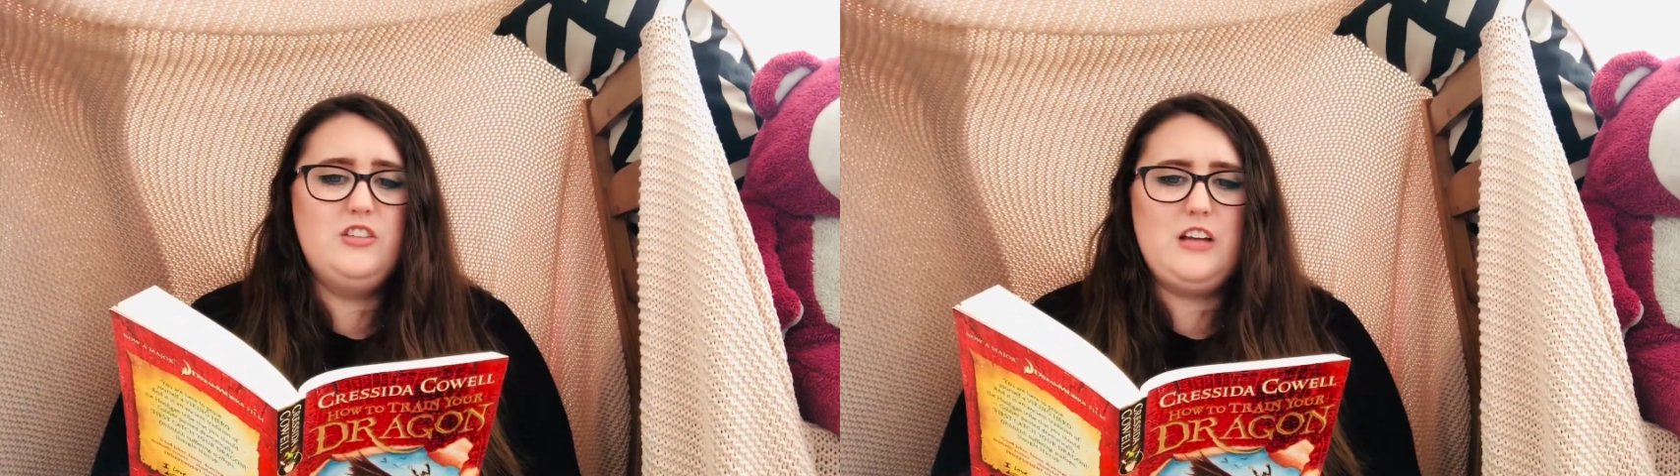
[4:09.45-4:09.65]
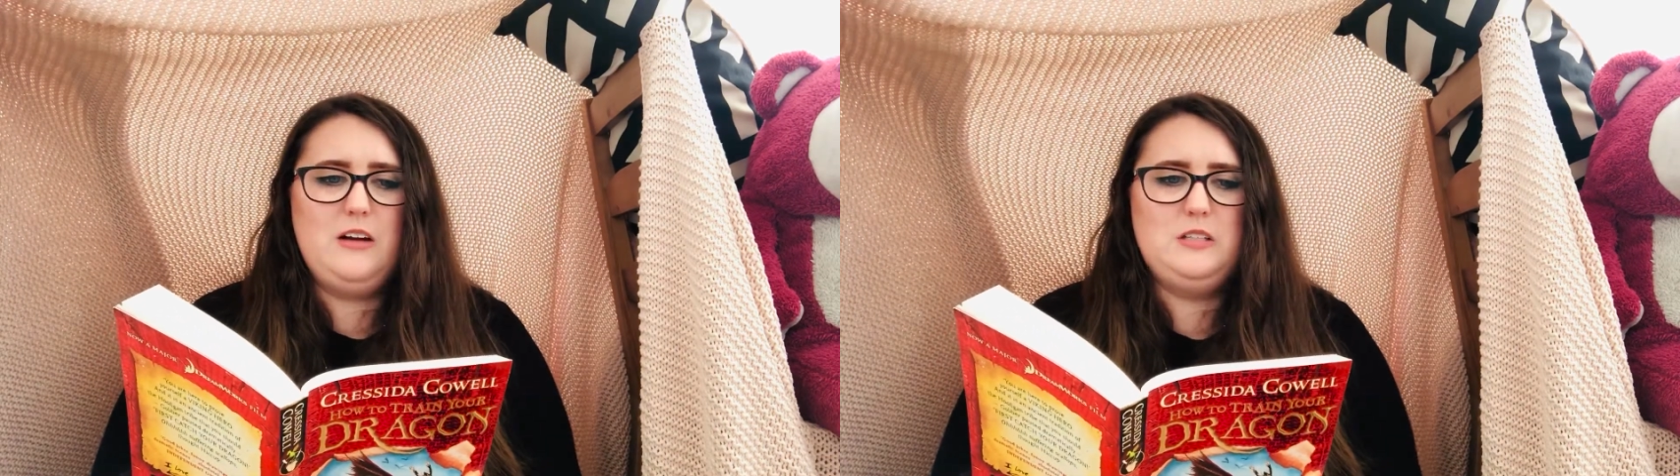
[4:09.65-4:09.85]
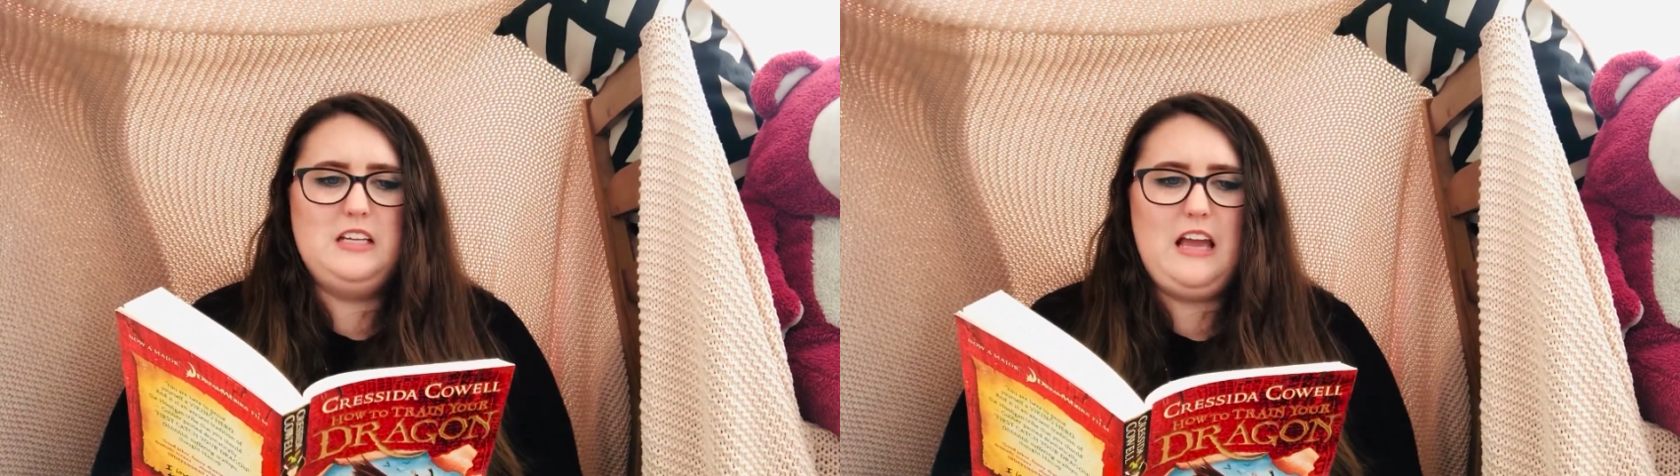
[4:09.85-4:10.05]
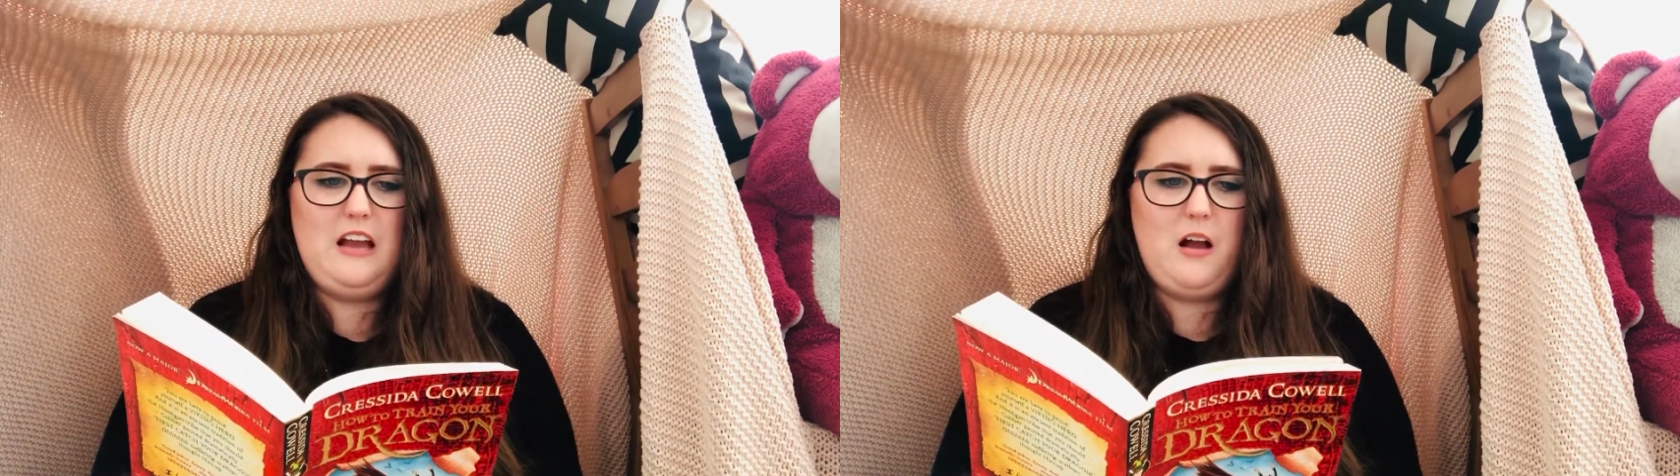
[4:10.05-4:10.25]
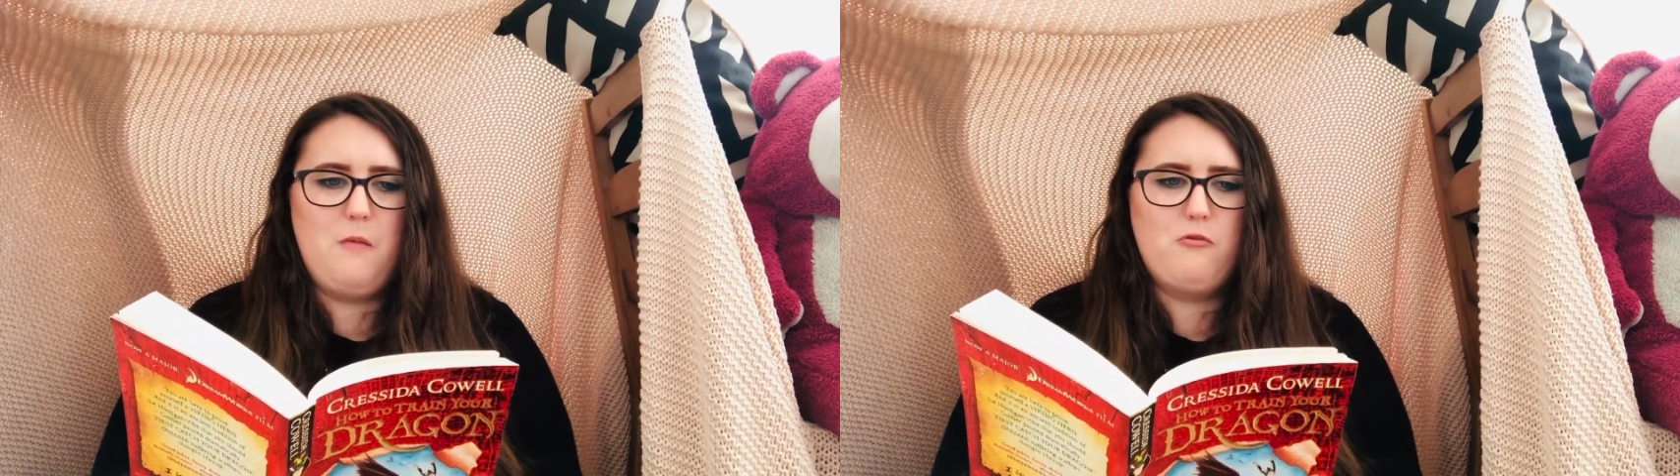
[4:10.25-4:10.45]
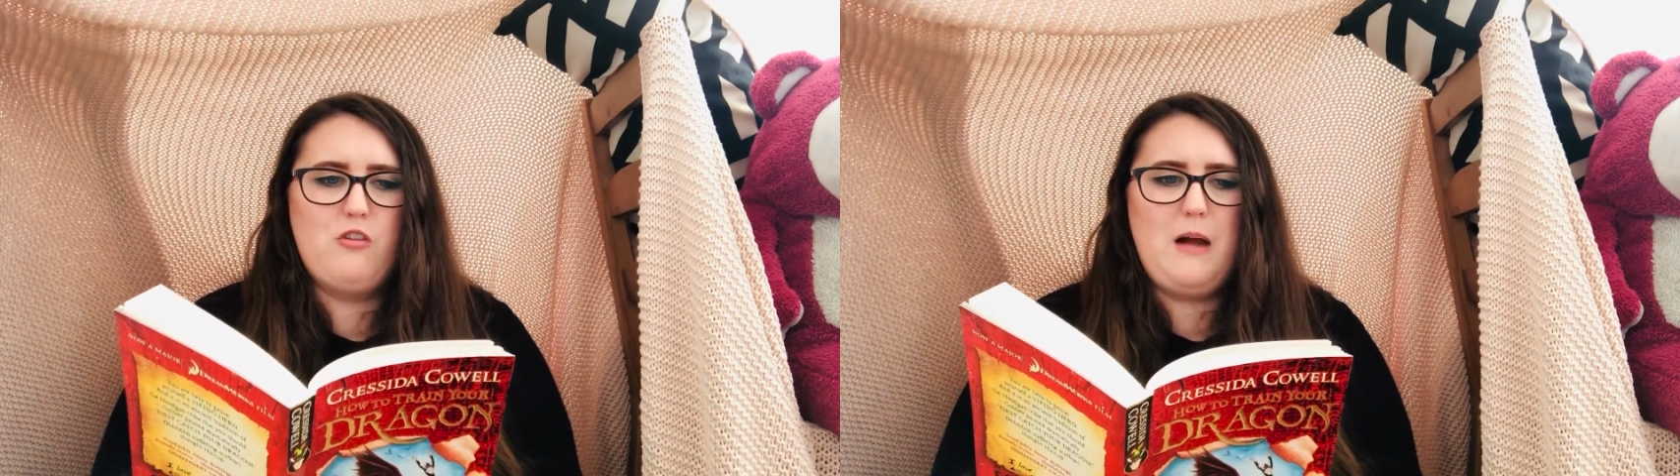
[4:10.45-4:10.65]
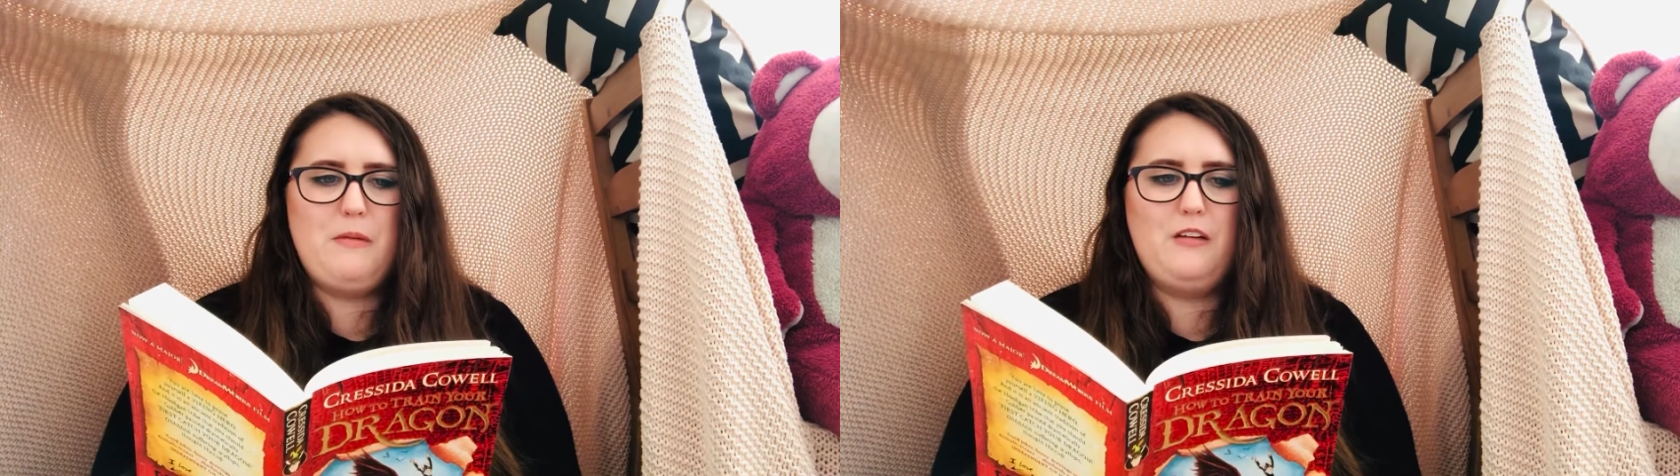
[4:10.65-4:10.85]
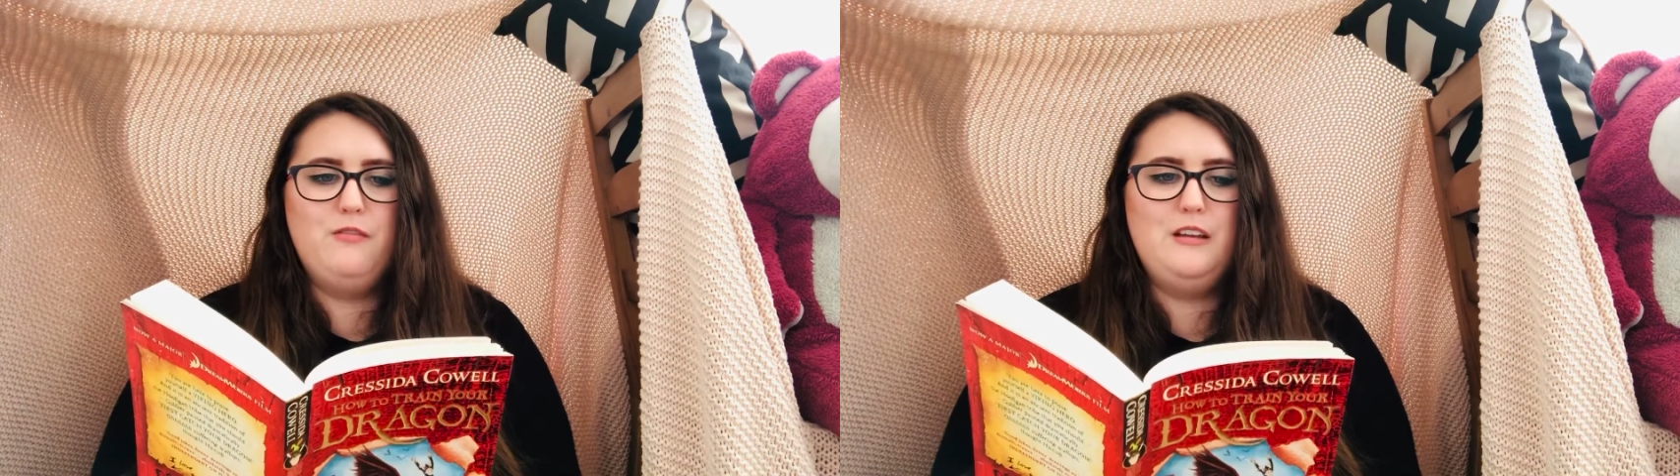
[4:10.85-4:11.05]
shouted Hiccup,
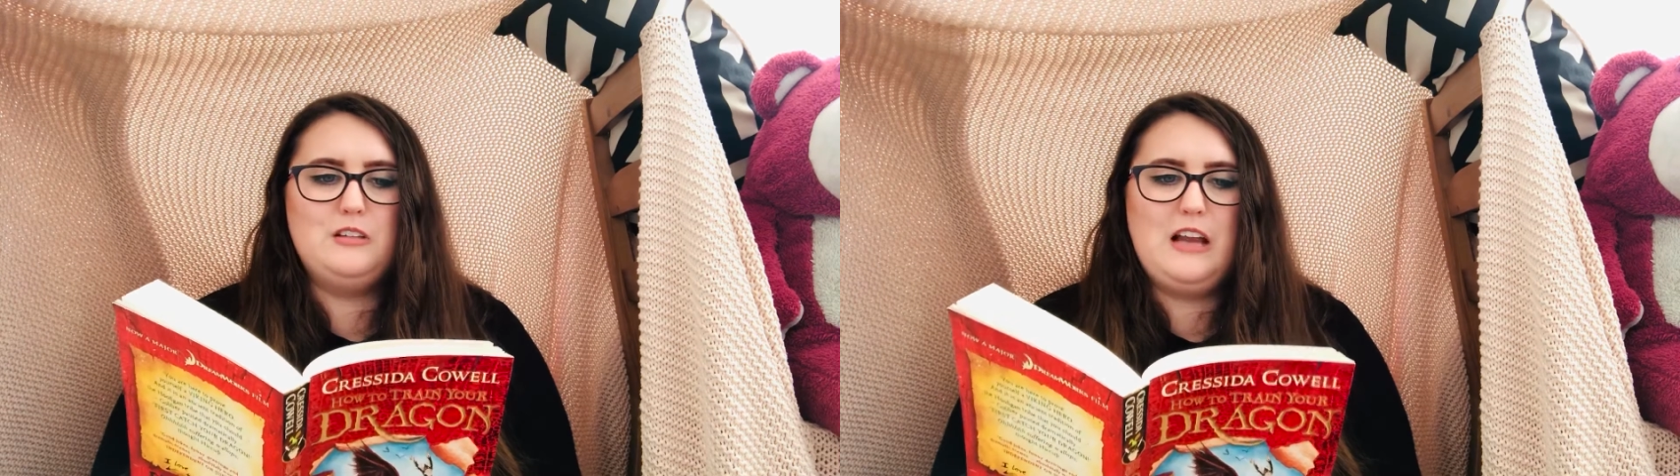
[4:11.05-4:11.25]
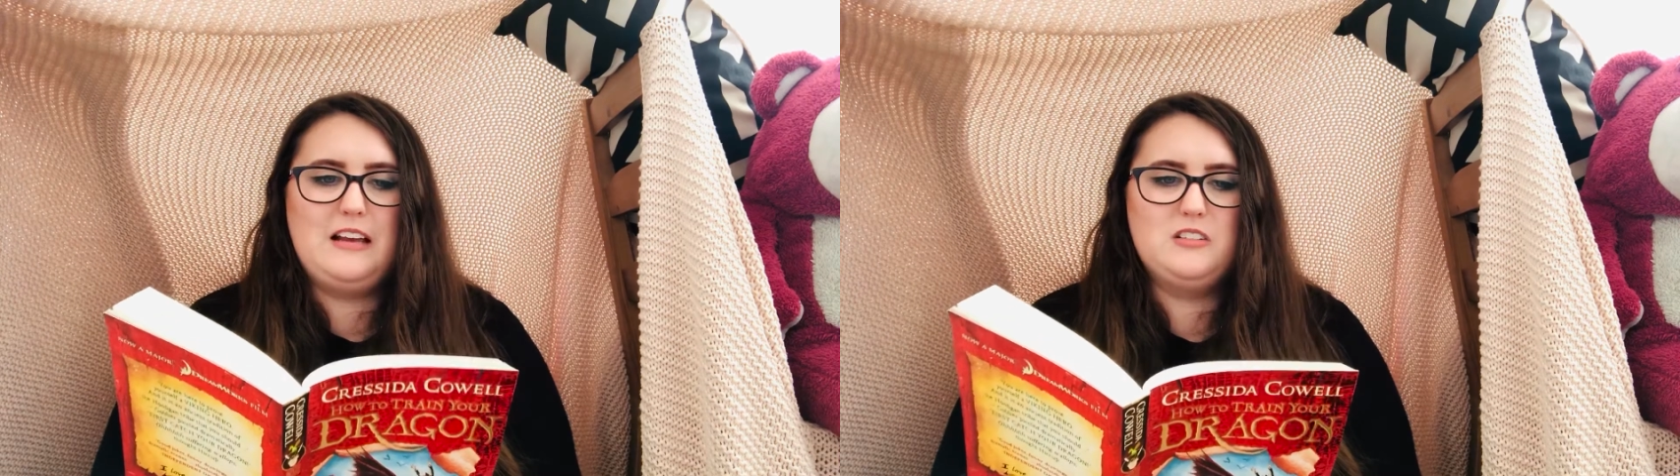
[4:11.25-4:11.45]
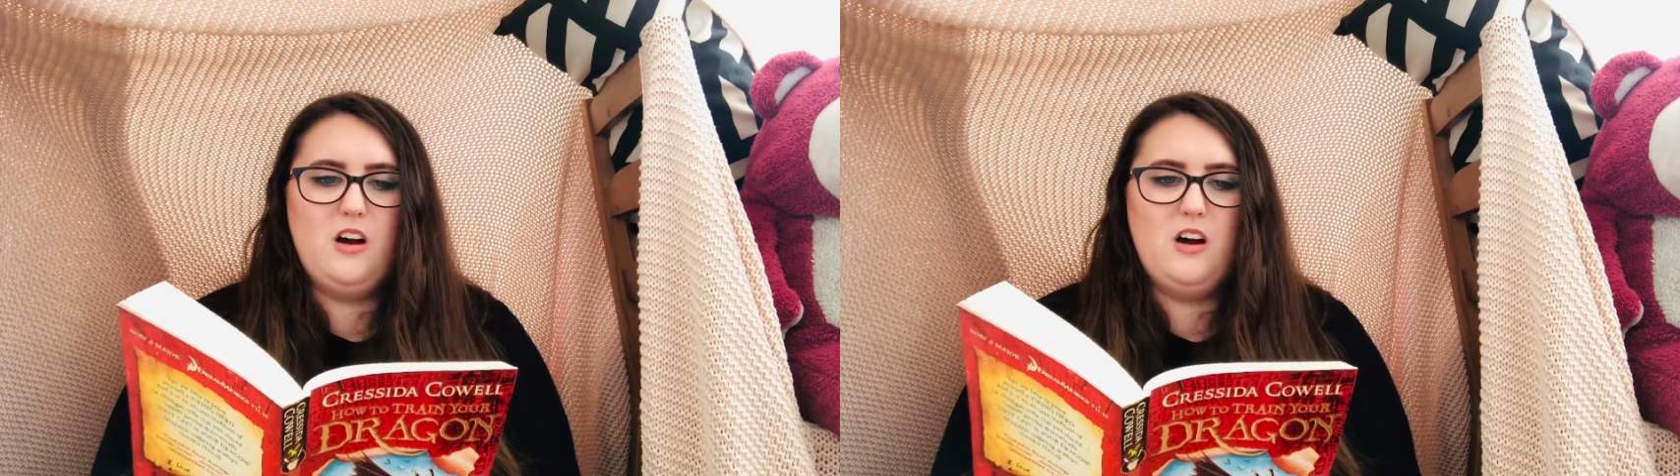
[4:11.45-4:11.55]
grabbing Fishlegs'